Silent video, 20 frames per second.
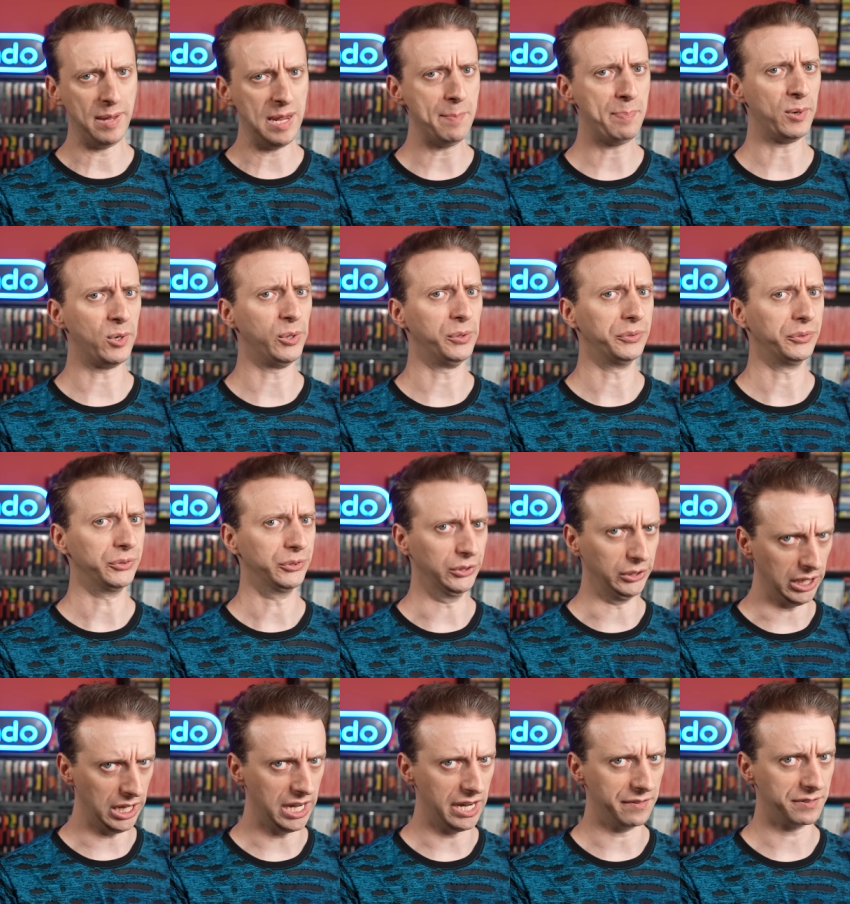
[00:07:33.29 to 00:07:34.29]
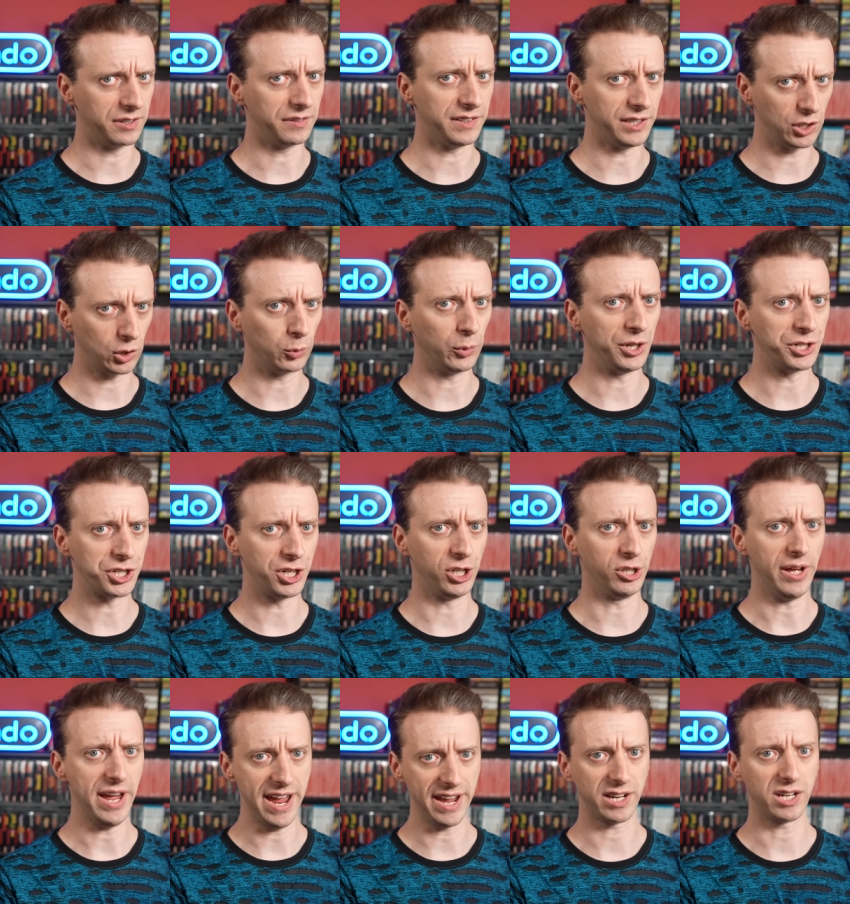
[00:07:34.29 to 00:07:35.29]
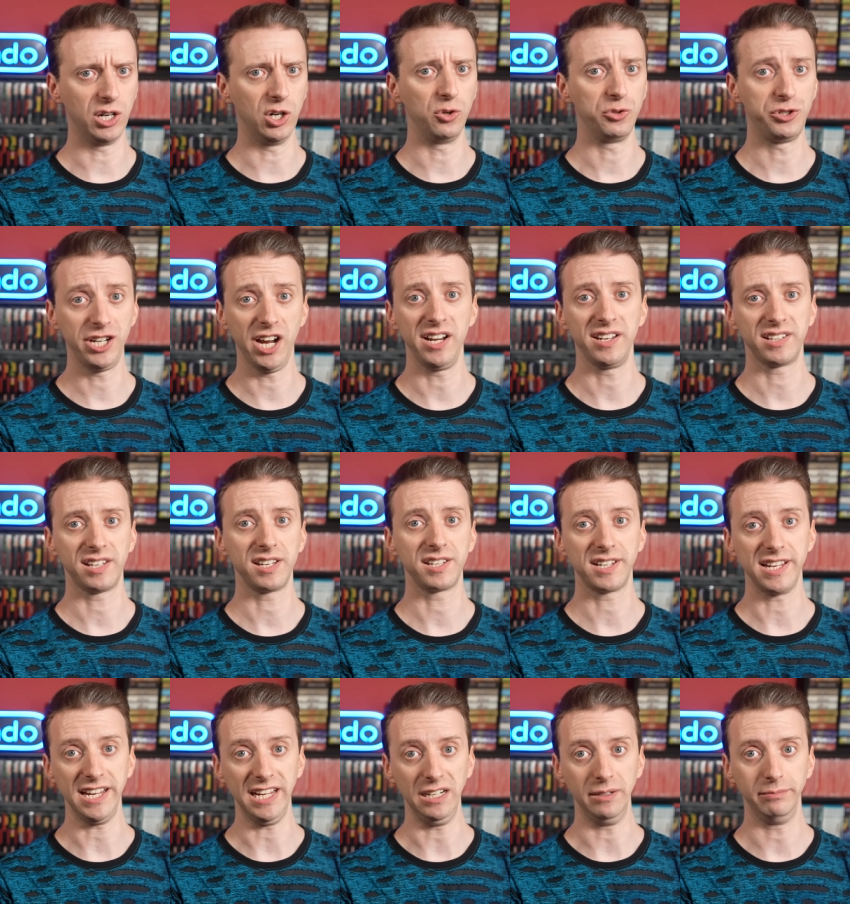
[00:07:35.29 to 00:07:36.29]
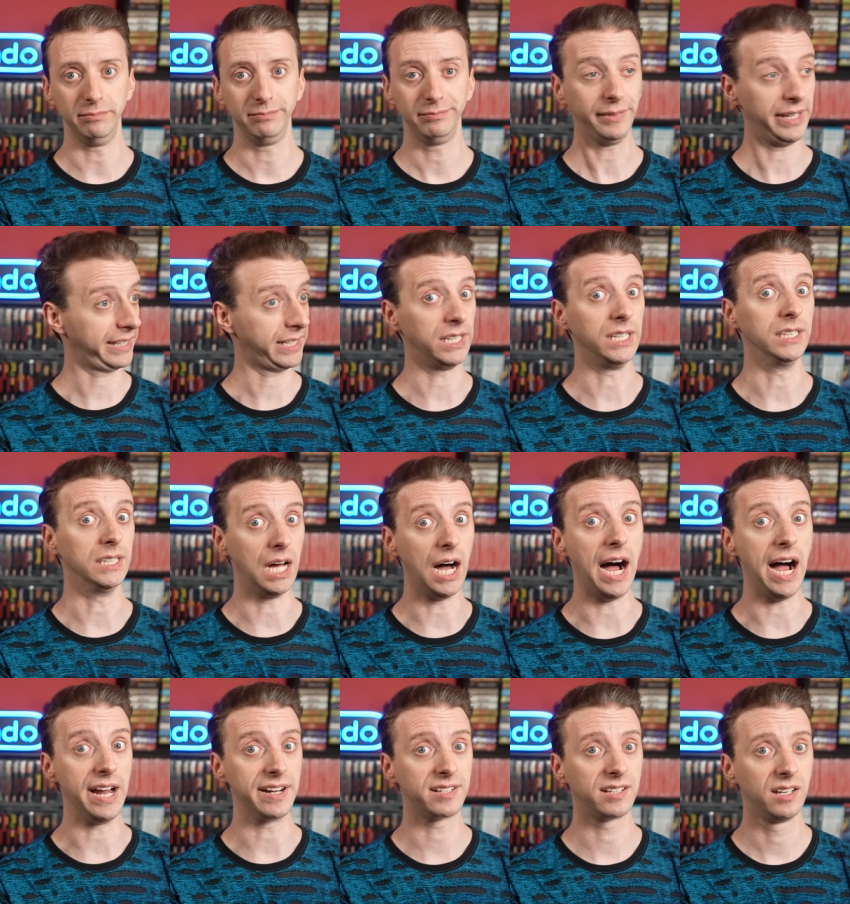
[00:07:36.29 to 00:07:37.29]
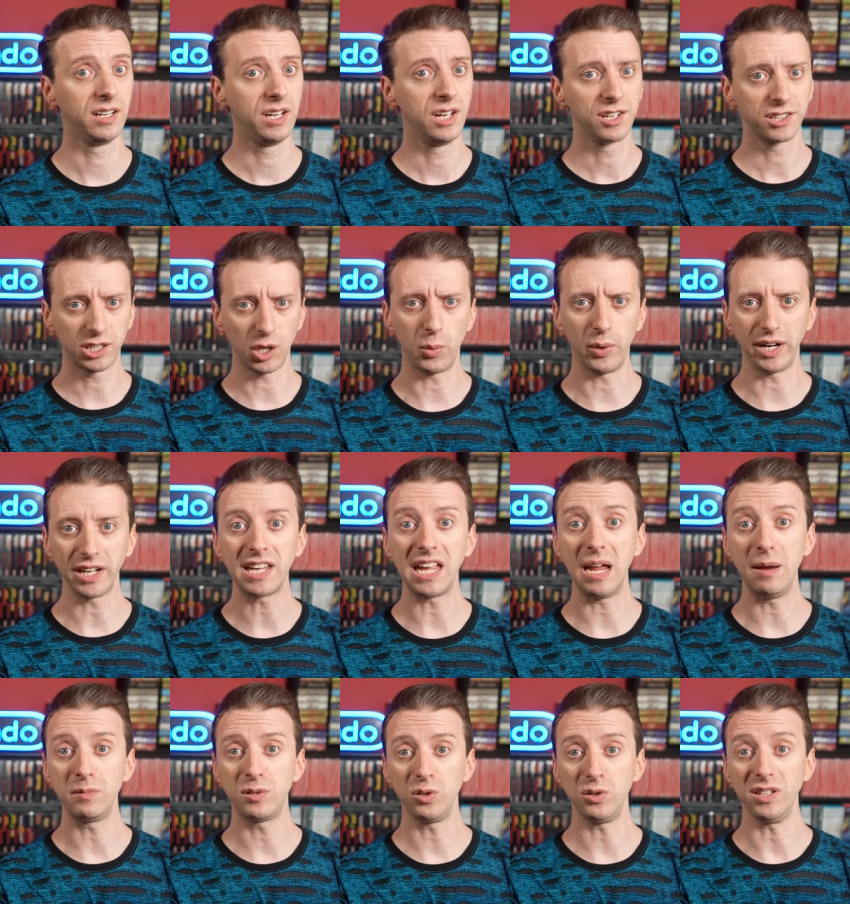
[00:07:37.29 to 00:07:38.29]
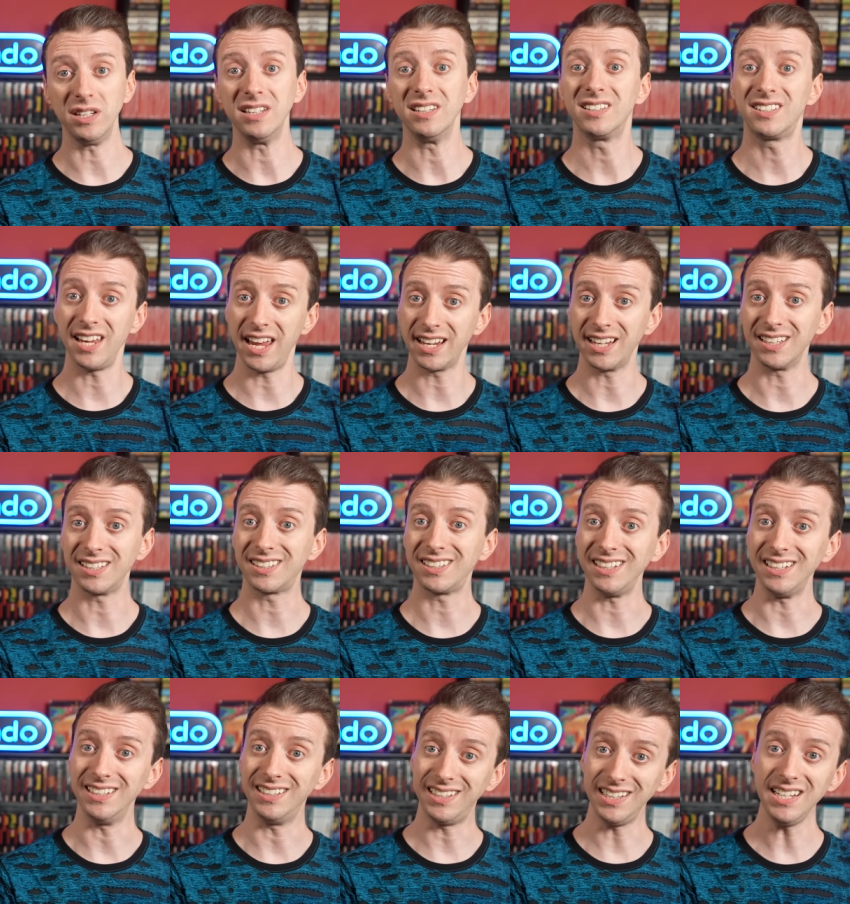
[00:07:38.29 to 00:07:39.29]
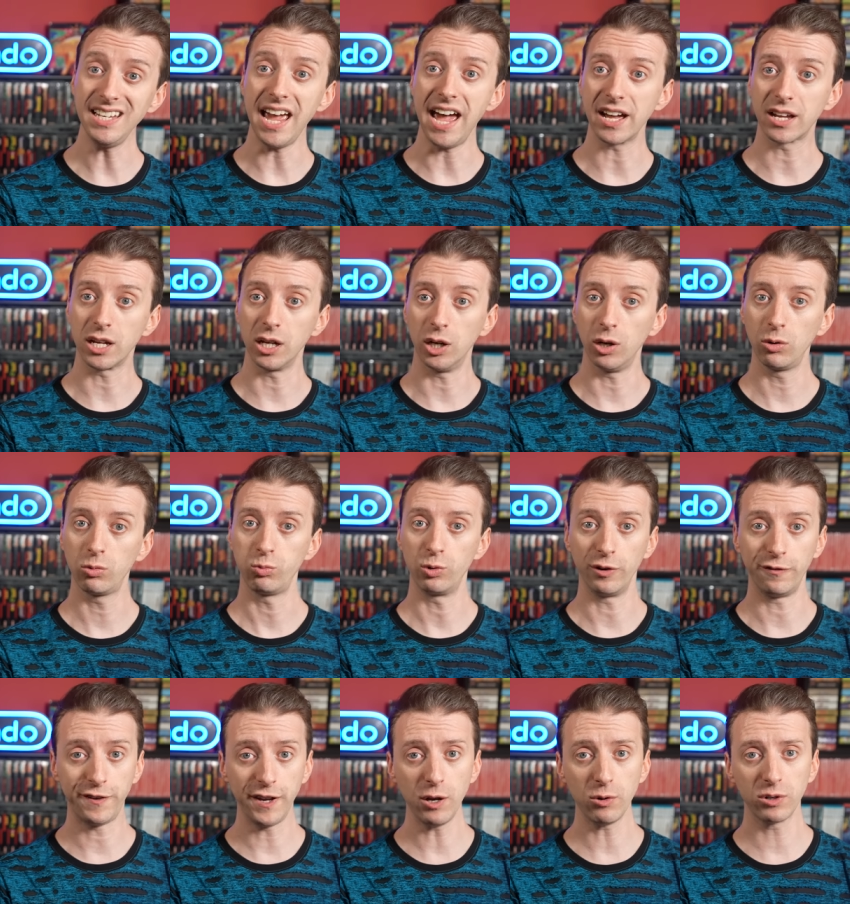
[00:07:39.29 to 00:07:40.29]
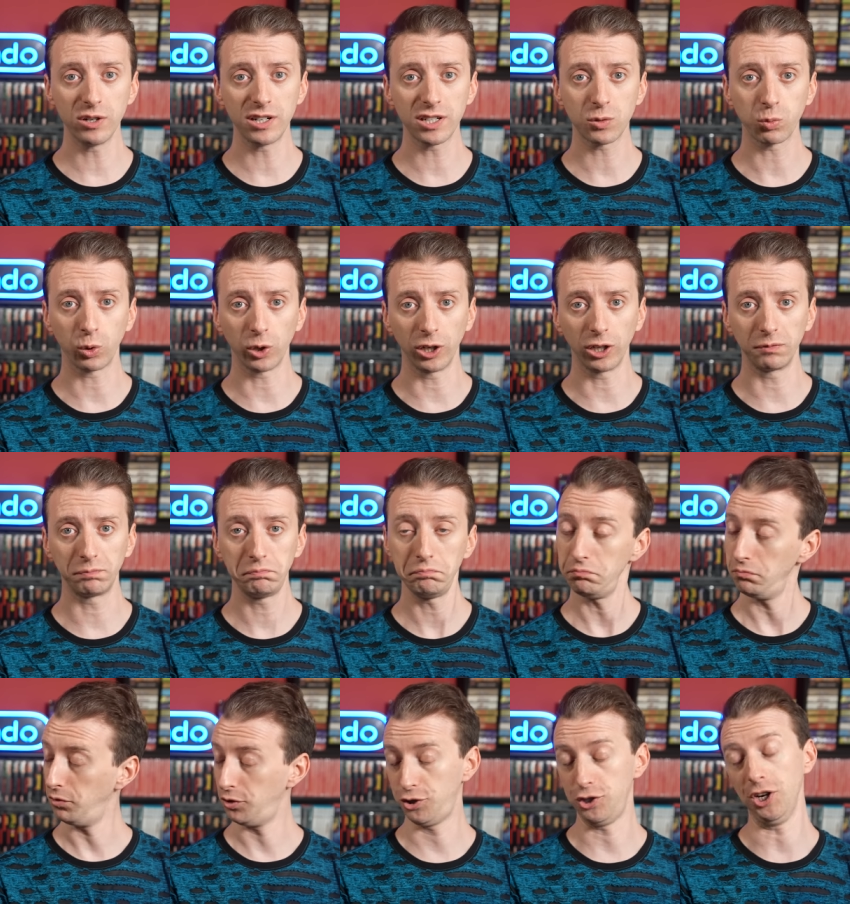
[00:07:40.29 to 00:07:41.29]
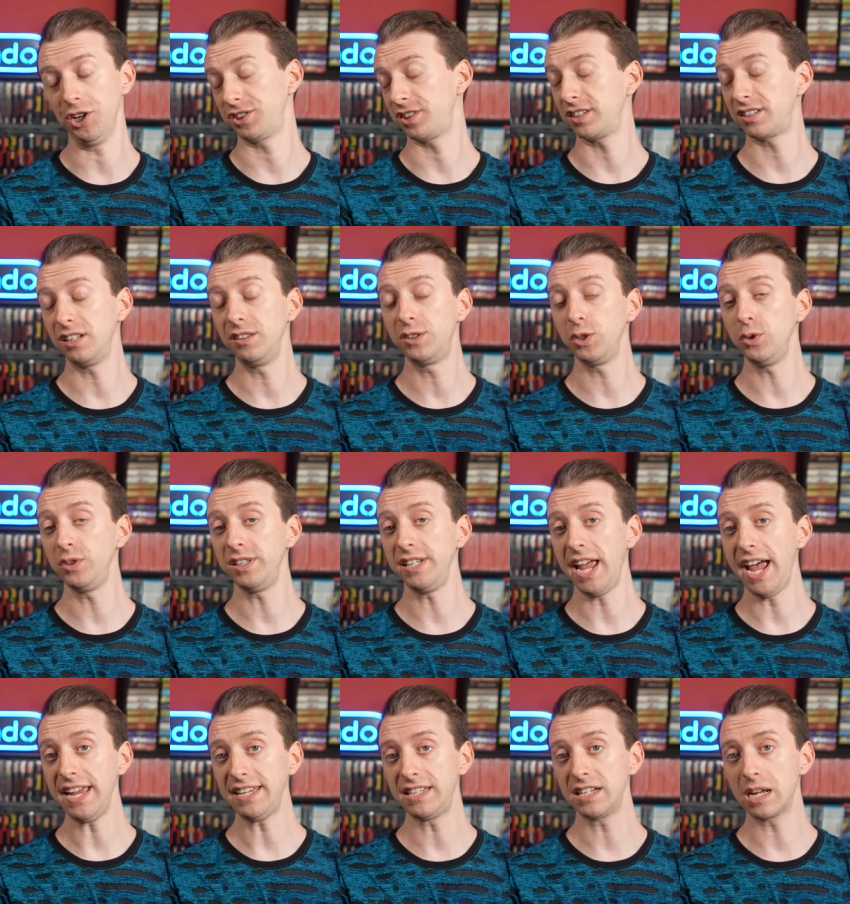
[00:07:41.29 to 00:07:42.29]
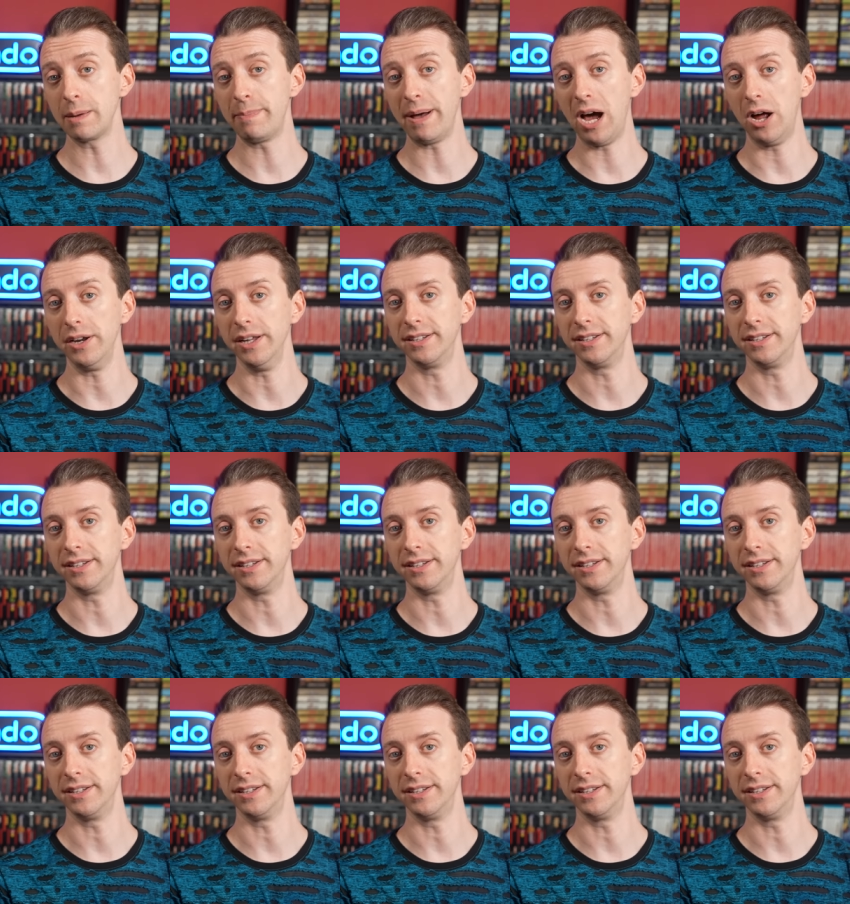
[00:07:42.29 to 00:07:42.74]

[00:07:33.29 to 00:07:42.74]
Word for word: People loved the original Ecco Genesis game, like a lot. So when it came to the Sega CD Ecco, reviewers were just as enthusiastic about